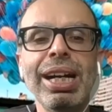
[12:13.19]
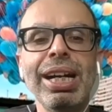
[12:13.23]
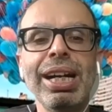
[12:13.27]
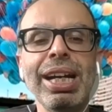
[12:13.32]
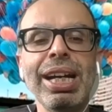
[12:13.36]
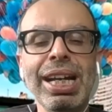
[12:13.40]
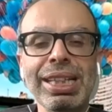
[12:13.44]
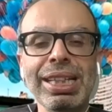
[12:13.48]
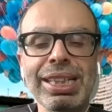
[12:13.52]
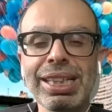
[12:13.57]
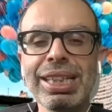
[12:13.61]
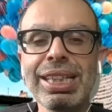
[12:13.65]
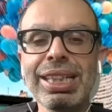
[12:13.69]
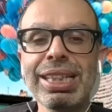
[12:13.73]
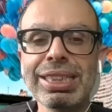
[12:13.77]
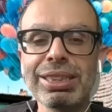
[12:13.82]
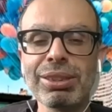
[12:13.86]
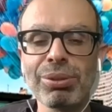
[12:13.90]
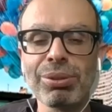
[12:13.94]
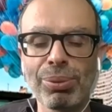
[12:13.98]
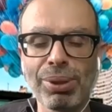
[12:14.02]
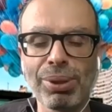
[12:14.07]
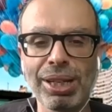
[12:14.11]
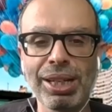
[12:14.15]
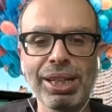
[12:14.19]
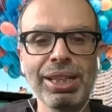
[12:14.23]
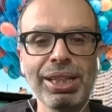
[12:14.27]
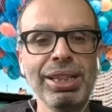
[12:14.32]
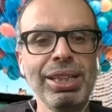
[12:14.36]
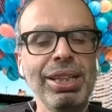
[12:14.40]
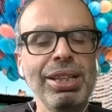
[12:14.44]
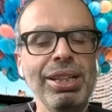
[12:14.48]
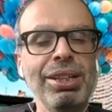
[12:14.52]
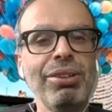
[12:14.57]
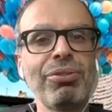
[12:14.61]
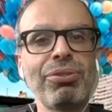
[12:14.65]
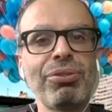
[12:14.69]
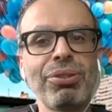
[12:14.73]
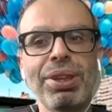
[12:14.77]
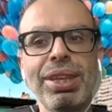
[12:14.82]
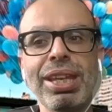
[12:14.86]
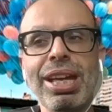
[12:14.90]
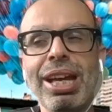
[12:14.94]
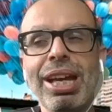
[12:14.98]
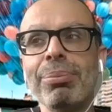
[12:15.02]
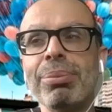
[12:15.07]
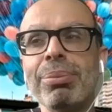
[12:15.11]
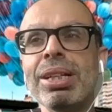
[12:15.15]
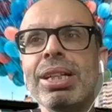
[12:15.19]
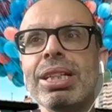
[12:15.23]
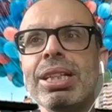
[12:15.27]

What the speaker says: in an easy way for them.